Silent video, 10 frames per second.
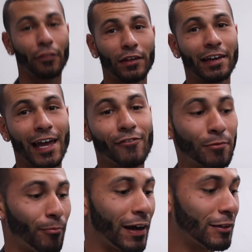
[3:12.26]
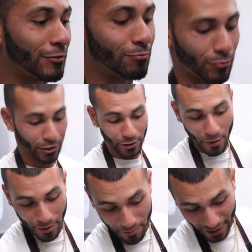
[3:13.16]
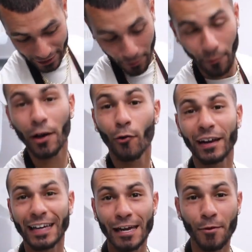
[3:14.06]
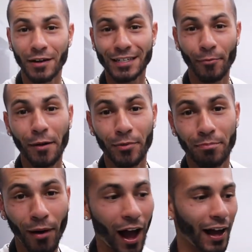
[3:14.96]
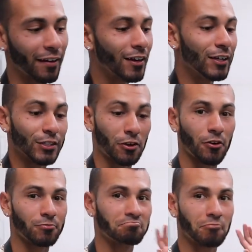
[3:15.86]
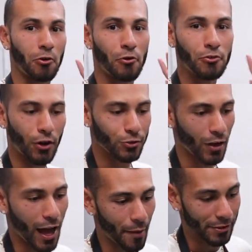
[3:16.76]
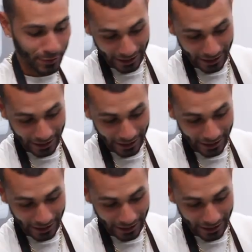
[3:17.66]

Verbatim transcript: I think Kevin might gonna be messed up. I might want to keep it because it might be pie. So who knows what happens.